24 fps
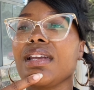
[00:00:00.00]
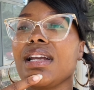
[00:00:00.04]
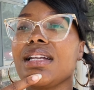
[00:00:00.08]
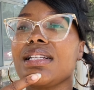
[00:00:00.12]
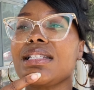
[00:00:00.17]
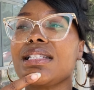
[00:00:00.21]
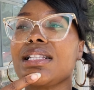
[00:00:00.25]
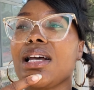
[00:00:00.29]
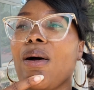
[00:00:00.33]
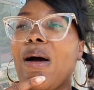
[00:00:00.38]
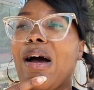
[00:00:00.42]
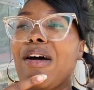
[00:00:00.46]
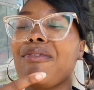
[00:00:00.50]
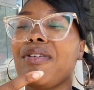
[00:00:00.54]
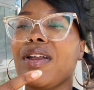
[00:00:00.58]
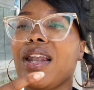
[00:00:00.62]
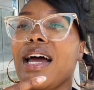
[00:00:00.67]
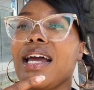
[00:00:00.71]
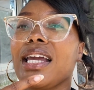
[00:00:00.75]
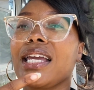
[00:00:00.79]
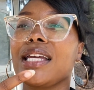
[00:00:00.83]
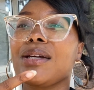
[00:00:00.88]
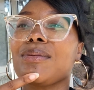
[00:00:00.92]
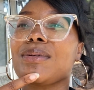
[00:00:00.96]
So I feel
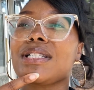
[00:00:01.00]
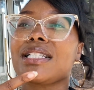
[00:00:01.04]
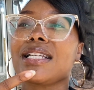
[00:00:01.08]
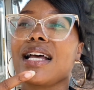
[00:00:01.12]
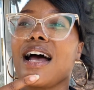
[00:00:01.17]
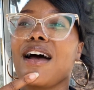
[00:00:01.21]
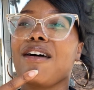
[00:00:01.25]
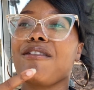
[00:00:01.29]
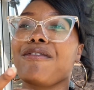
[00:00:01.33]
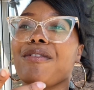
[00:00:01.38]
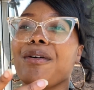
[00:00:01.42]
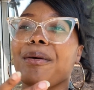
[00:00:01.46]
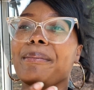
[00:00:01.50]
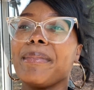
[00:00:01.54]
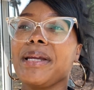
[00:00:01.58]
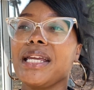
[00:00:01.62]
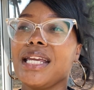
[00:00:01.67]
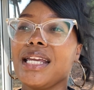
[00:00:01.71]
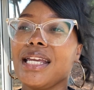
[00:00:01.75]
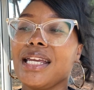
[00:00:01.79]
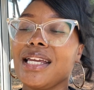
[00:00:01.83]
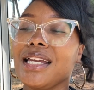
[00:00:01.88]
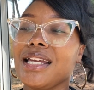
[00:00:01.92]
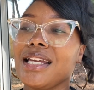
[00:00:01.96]
like it was time for me
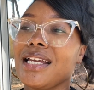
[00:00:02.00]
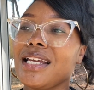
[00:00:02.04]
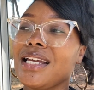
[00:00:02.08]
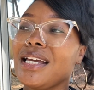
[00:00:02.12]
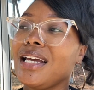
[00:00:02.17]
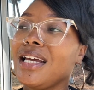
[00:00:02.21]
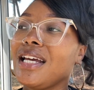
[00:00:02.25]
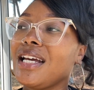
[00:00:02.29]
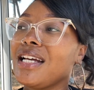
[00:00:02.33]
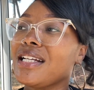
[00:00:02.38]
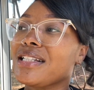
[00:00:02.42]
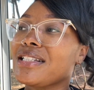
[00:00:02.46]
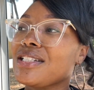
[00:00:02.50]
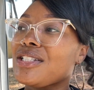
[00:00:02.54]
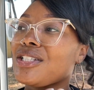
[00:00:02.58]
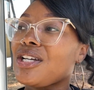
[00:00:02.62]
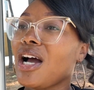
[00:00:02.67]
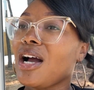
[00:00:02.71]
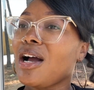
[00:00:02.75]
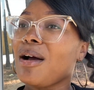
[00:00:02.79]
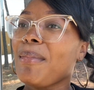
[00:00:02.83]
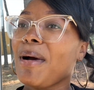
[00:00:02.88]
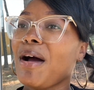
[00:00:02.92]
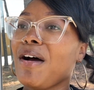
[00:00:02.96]
to
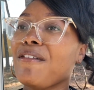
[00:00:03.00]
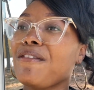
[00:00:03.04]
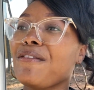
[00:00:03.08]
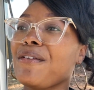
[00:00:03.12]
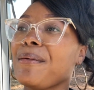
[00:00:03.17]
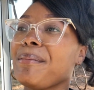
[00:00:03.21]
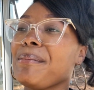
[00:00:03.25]
talk about